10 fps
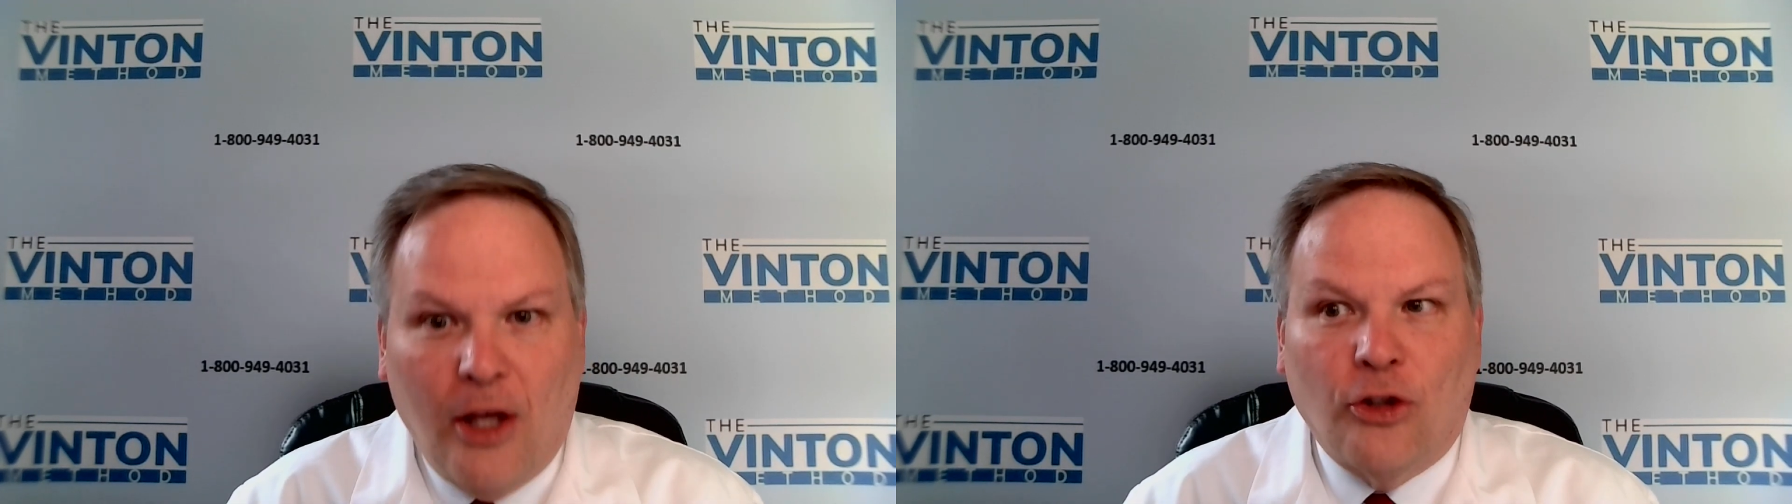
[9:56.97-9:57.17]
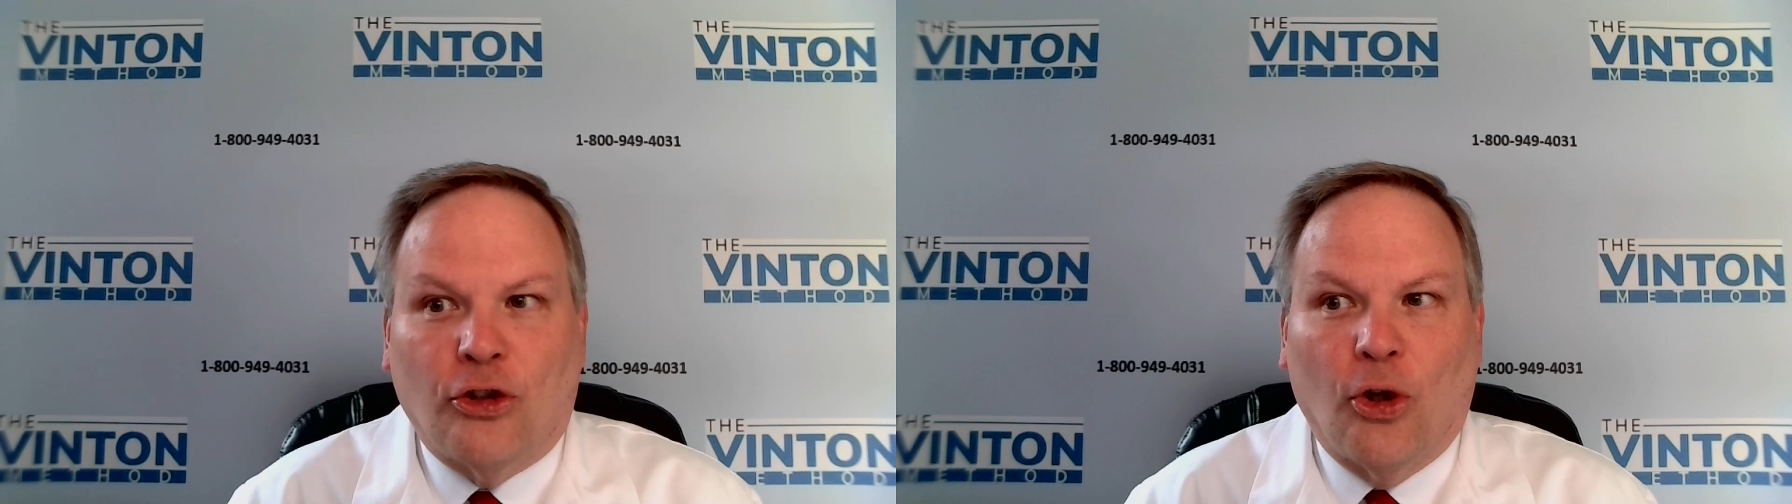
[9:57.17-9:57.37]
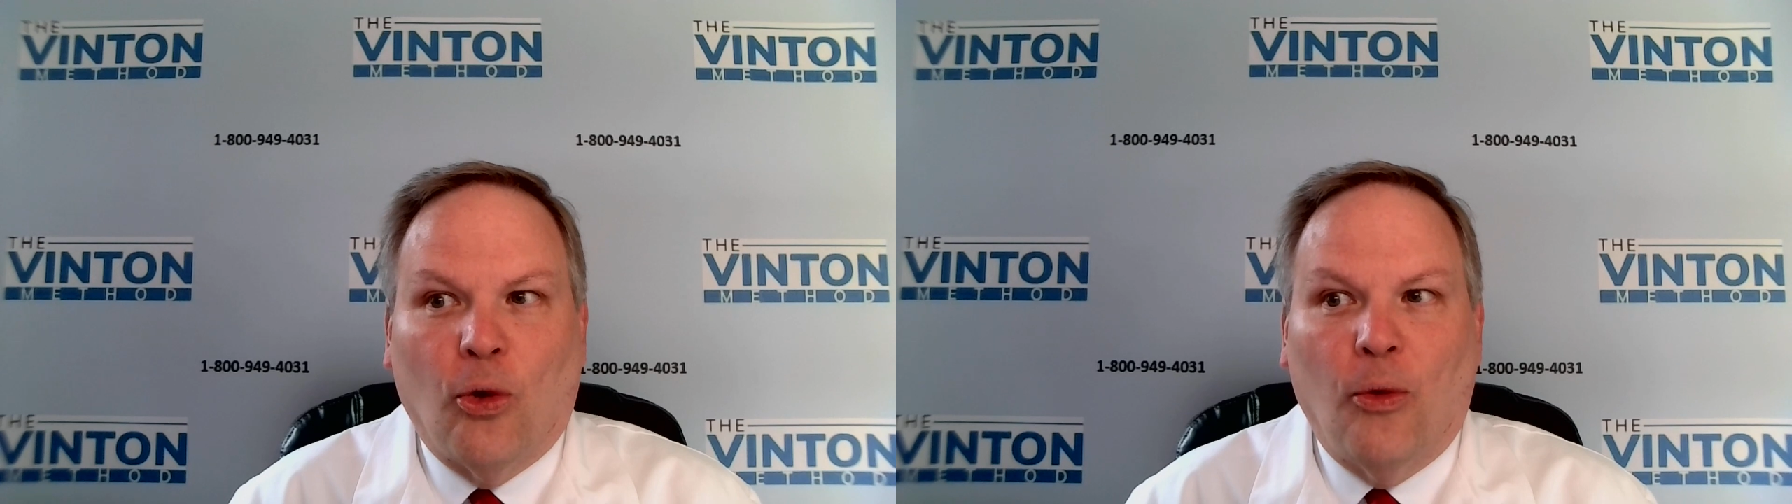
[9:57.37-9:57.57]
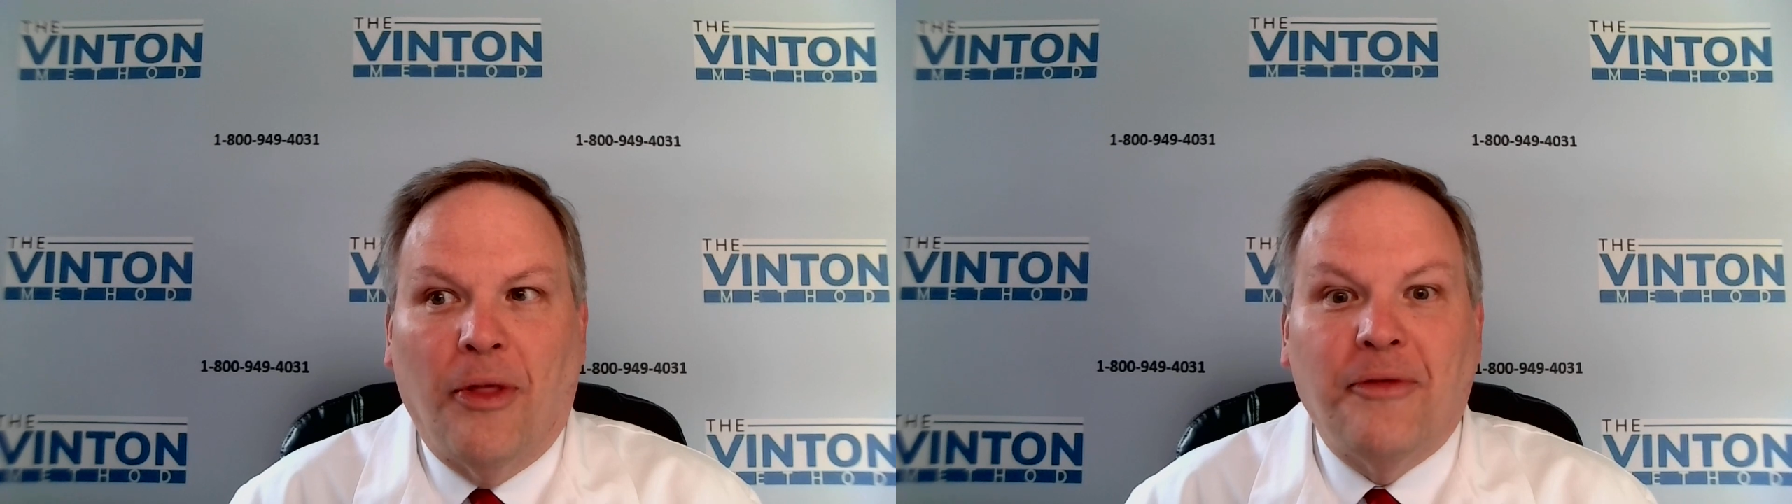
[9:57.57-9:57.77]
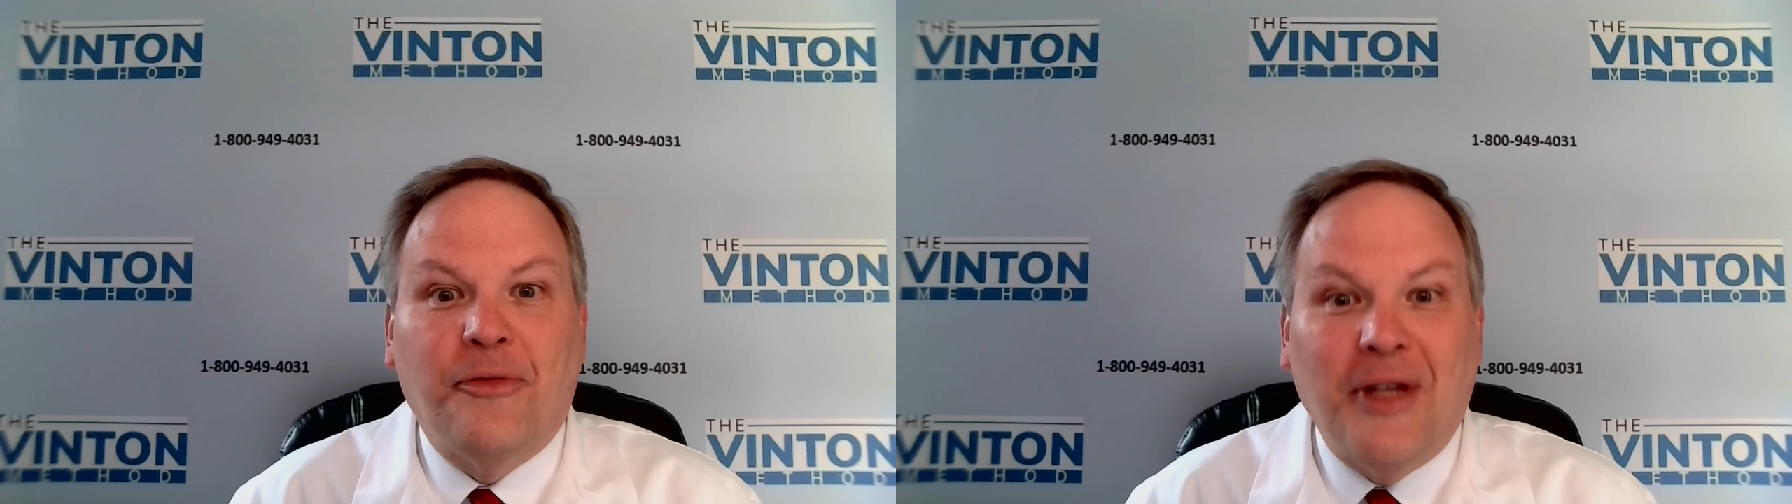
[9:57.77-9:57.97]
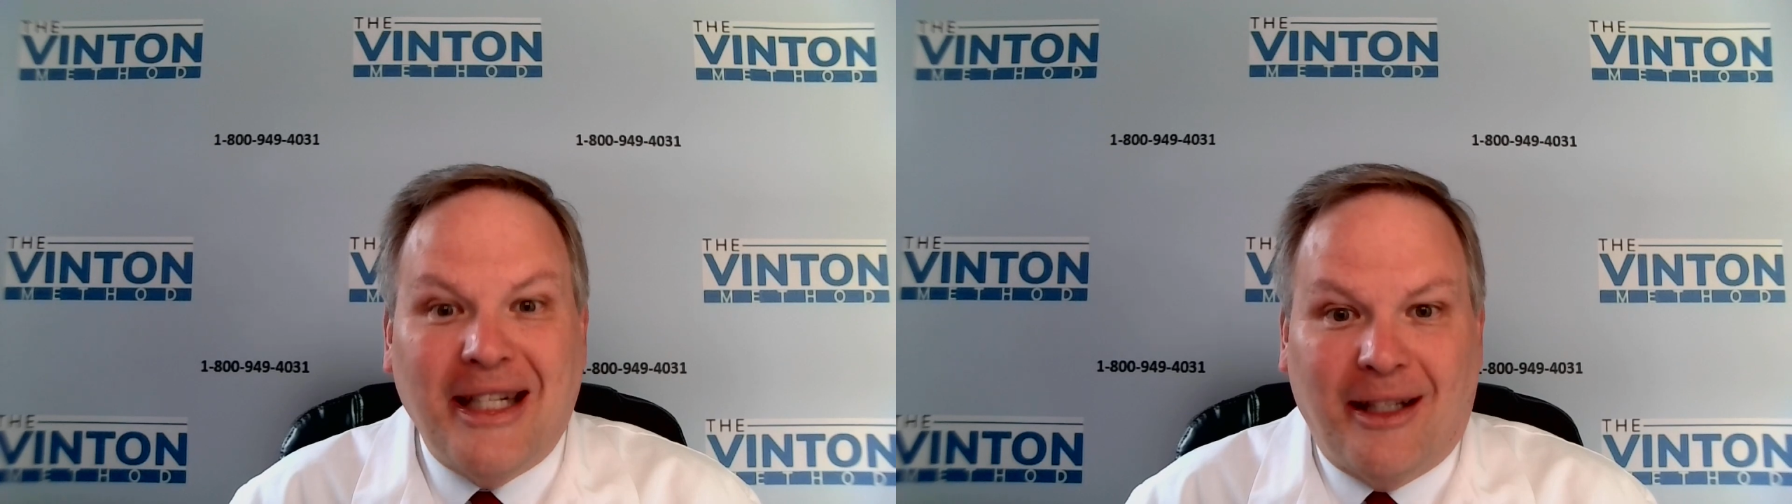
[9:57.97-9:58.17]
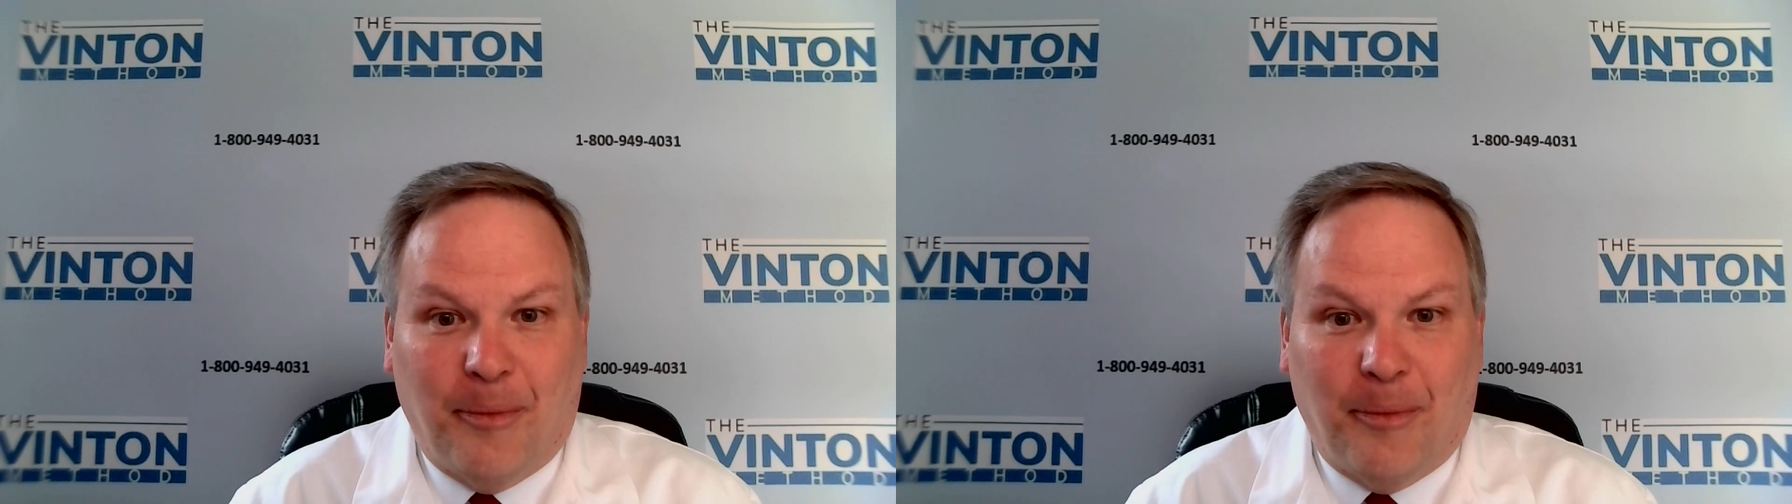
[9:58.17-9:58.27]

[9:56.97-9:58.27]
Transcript: So the Vinton